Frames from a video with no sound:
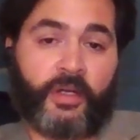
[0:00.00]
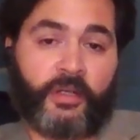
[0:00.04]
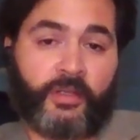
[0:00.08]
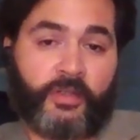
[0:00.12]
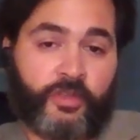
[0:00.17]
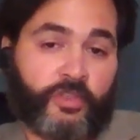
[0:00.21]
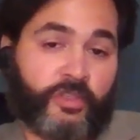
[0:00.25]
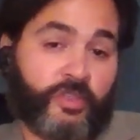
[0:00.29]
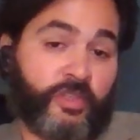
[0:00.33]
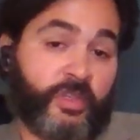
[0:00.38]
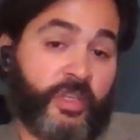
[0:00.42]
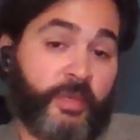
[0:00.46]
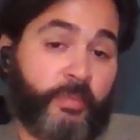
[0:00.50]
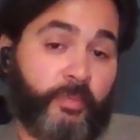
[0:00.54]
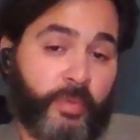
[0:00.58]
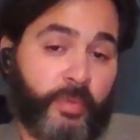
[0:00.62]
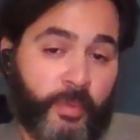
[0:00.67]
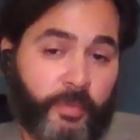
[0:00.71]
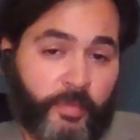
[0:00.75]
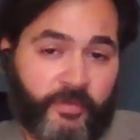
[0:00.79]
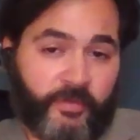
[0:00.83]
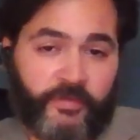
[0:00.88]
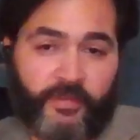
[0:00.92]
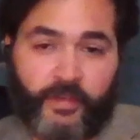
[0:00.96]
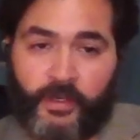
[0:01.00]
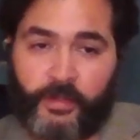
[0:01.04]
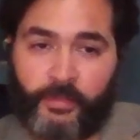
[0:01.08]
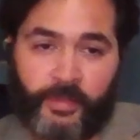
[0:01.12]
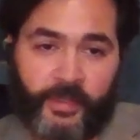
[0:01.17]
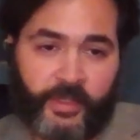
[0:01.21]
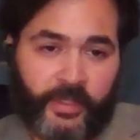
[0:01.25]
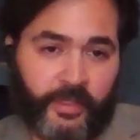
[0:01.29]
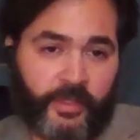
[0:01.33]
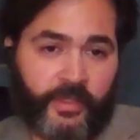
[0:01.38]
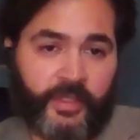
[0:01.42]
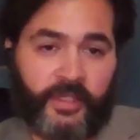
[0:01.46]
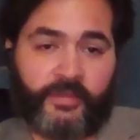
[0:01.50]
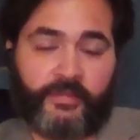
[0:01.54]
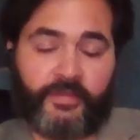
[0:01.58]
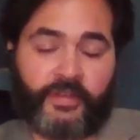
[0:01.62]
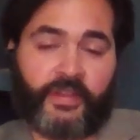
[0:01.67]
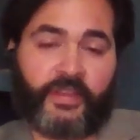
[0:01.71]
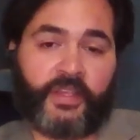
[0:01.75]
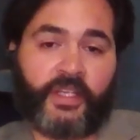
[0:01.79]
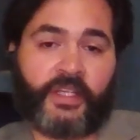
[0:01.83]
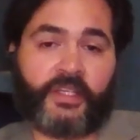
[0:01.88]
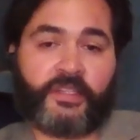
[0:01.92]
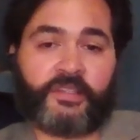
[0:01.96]
usually propofol, but
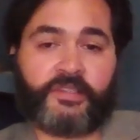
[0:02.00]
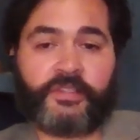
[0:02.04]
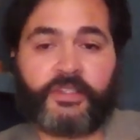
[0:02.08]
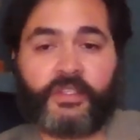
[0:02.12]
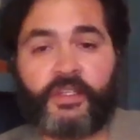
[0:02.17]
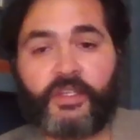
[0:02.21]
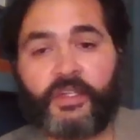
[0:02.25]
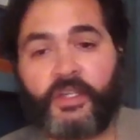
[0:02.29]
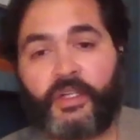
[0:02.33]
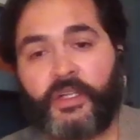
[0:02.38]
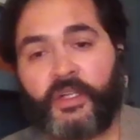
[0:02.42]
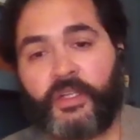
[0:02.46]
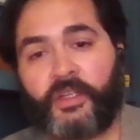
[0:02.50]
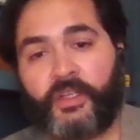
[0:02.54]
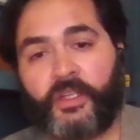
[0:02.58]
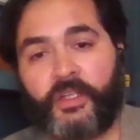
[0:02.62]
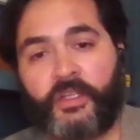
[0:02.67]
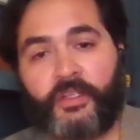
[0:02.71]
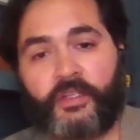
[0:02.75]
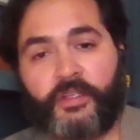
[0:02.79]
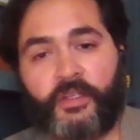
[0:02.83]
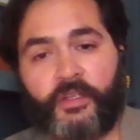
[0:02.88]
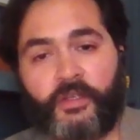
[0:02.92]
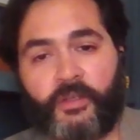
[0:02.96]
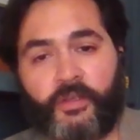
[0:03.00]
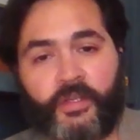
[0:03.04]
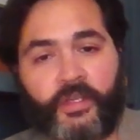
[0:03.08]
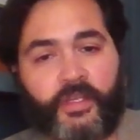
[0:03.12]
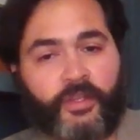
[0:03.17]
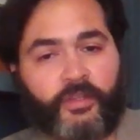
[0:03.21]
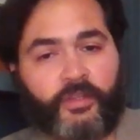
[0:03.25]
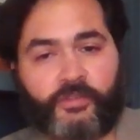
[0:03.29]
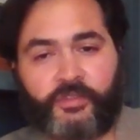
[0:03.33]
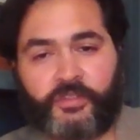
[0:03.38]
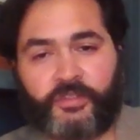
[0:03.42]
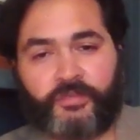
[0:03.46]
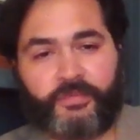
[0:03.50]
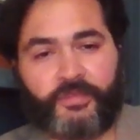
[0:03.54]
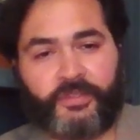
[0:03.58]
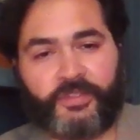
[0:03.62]
different things. There's